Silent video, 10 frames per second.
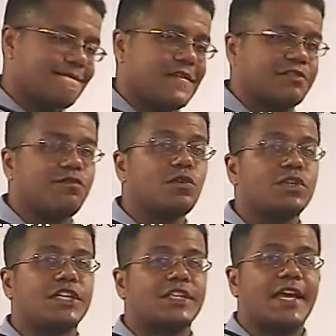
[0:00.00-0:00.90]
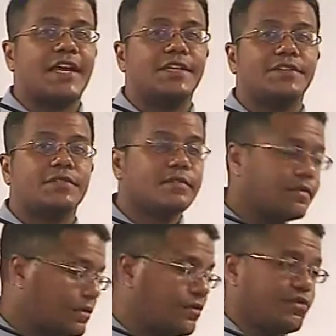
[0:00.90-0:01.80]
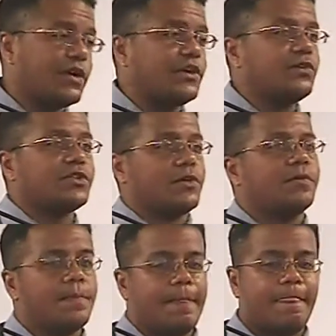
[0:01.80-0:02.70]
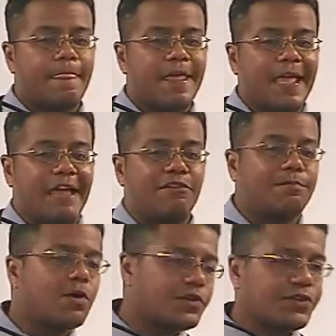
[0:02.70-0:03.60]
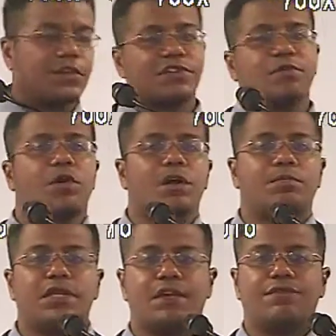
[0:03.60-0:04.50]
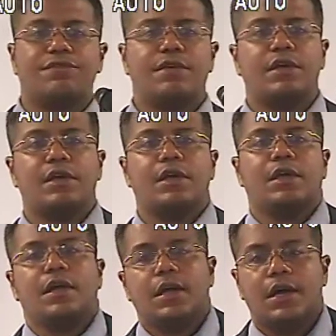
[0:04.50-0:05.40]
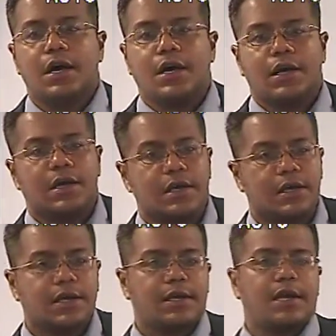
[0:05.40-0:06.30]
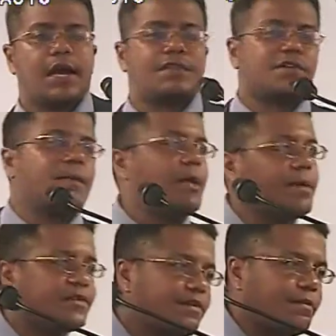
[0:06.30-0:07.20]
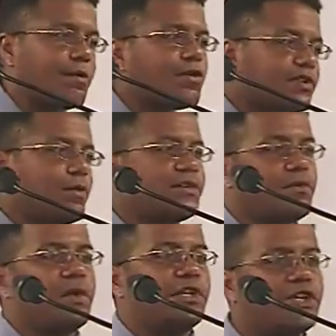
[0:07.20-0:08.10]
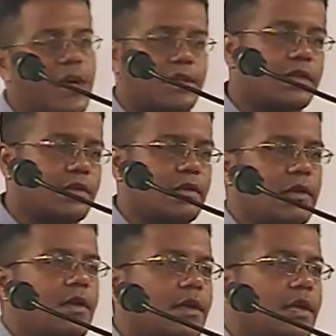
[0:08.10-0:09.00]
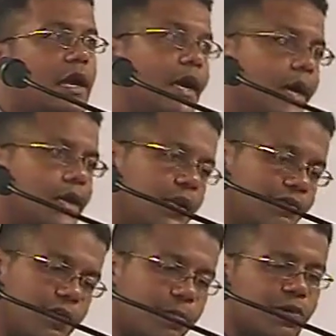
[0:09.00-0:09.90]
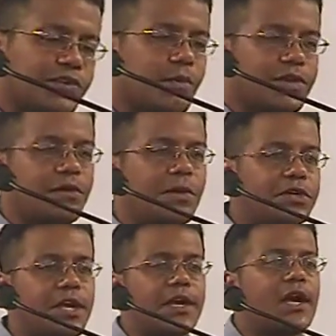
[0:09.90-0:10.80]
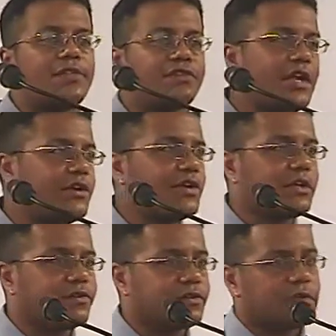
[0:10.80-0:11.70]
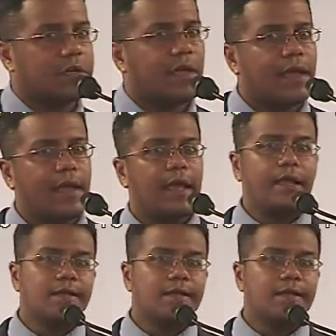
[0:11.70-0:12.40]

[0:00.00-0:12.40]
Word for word: as foolish as that is, they're free to do so. If a person doesn't want to believe uh, God's commandments, if a person wants to reject God, if a person wants to reject God's teachings, the